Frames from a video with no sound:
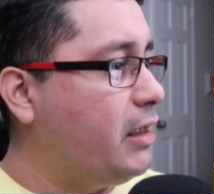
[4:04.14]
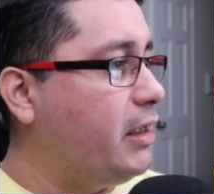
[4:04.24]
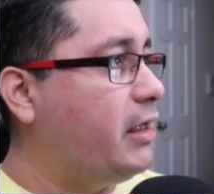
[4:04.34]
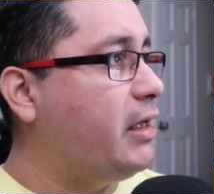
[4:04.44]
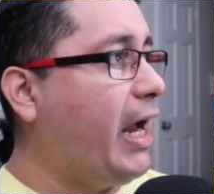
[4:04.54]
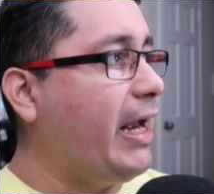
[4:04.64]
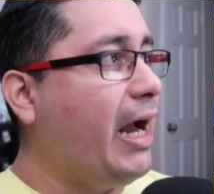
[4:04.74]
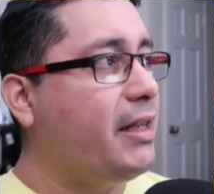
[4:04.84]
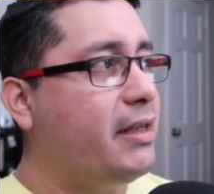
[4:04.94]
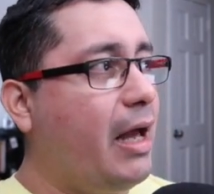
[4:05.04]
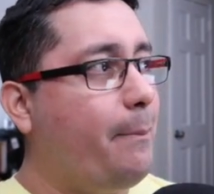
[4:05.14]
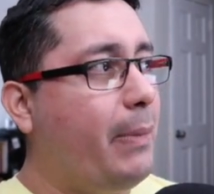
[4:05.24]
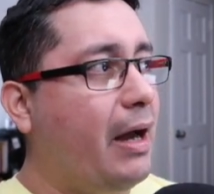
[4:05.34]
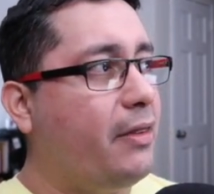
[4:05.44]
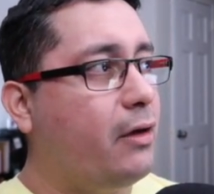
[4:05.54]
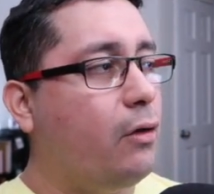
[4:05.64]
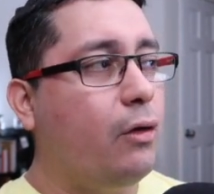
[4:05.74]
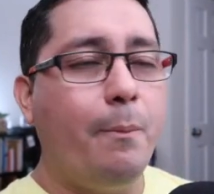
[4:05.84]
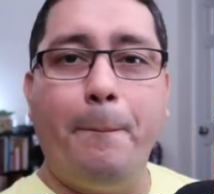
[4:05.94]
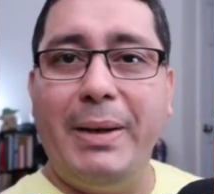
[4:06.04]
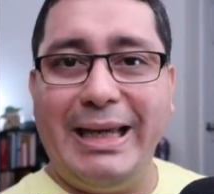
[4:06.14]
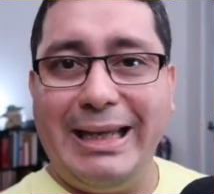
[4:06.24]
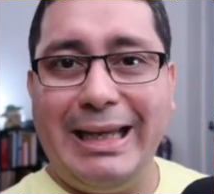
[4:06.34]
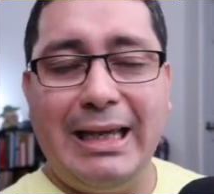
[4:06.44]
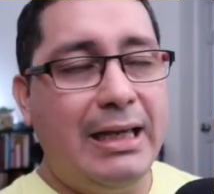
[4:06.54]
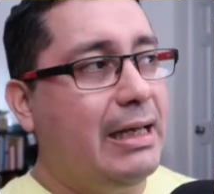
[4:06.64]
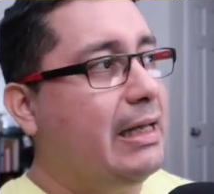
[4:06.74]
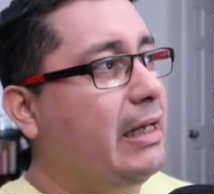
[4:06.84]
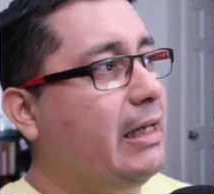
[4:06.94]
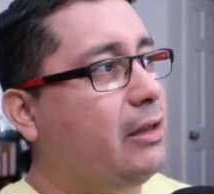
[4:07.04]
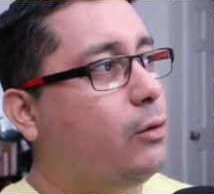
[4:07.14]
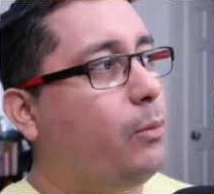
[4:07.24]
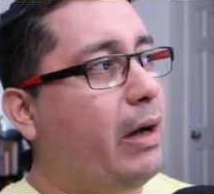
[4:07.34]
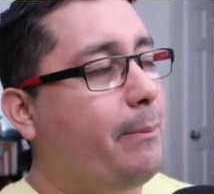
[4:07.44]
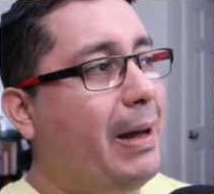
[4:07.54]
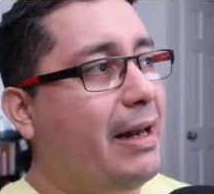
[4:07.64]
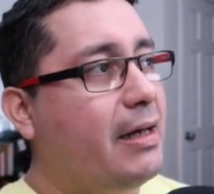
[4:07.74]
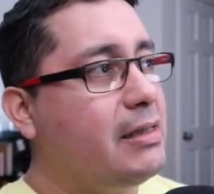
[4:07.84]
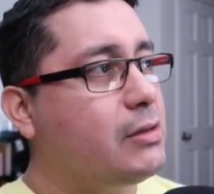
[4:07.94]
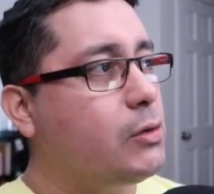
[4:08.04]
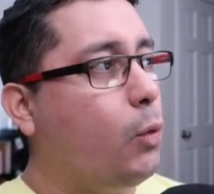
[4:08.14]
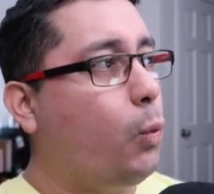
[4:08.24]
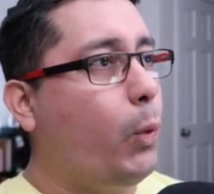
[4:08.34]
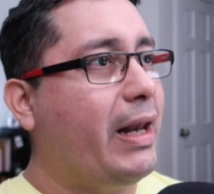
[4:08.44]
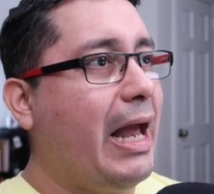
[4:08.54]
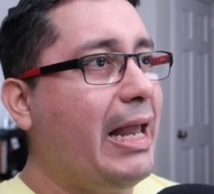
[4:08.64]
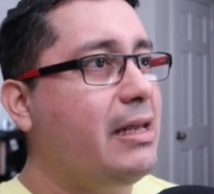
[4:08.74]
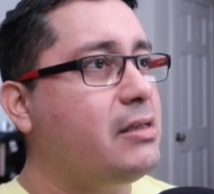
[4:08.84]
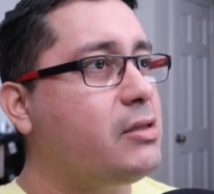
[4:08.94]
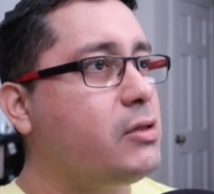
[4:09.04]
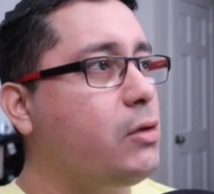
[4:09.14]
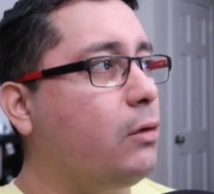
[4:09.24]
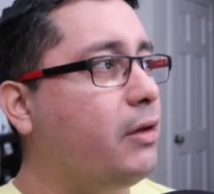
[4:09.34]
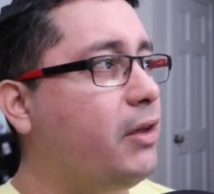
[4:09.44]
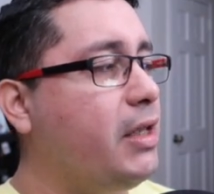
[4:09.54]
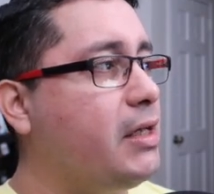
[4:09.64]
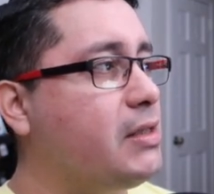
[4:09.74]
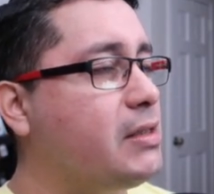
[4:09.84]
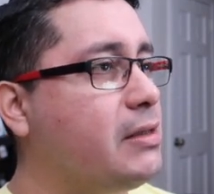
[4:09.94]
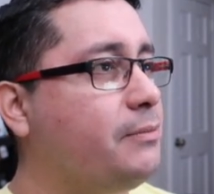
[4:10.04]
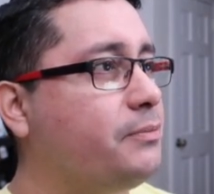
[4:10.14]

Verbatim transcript: uh, eh, I added a path called bin into my binaries. So when I install this,